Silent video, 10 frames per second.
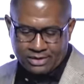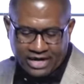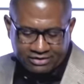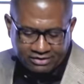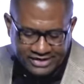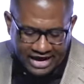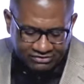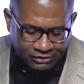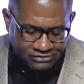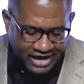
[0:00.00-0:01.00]
Look at the
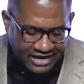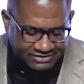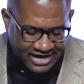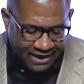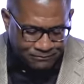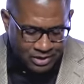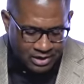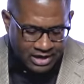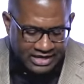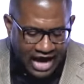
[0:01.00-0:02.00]
text, verse 18,
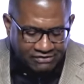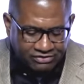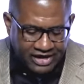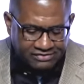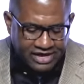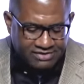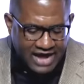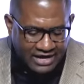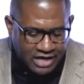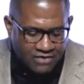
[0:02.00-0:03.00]
and God says that it's
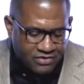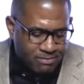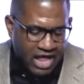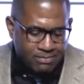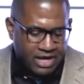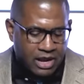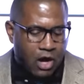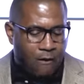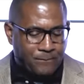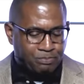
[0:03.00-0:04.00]
not good for the man to be
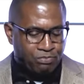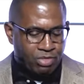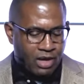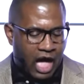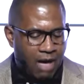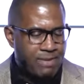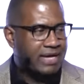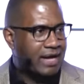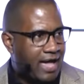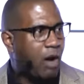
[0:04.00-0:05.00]
alone, I'll
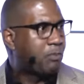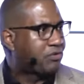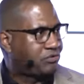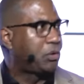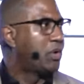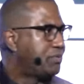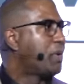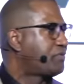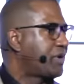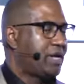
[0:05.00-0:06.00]
make a helper
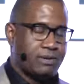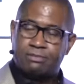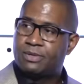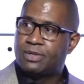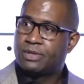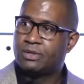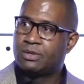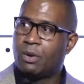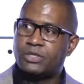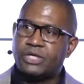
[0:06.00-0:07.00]
suitable for him.
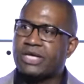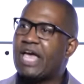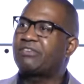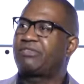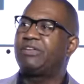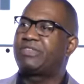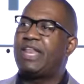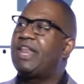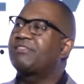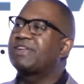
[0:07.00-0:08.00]
I want you to catch this,
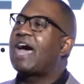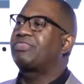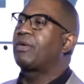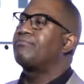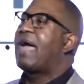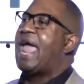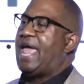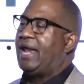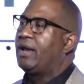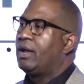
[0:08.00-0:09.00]
that it is not the
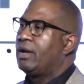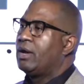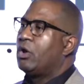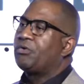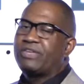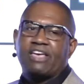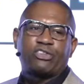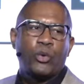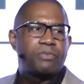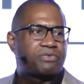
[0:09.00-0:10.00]
man who says
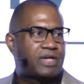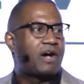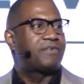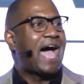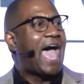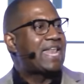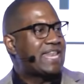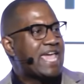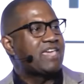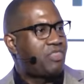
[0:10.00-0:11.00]
to himself, I
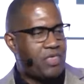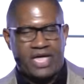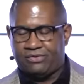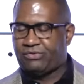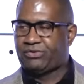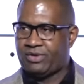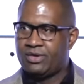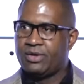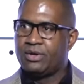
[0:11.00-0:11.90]
need this.